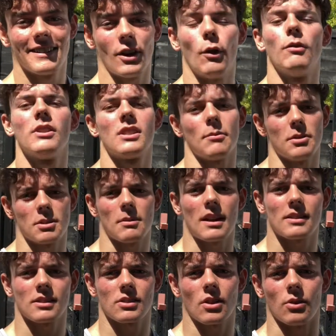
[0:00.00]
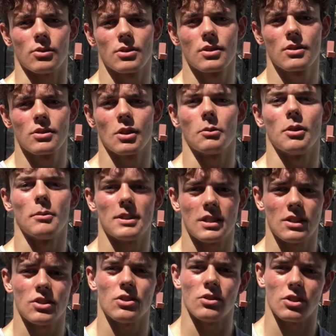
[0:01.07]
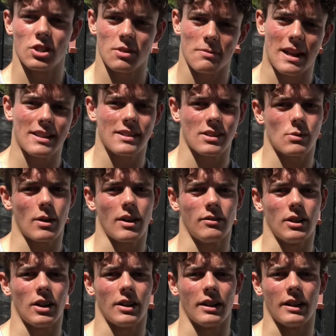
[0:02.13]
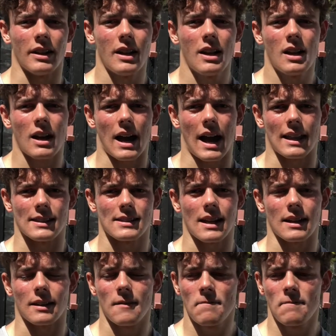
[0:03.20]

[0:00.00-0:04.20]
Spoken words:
Obviously I'm a gymnastics coach, so I'm going to be teaching you the gymnastics way of learning a handstand.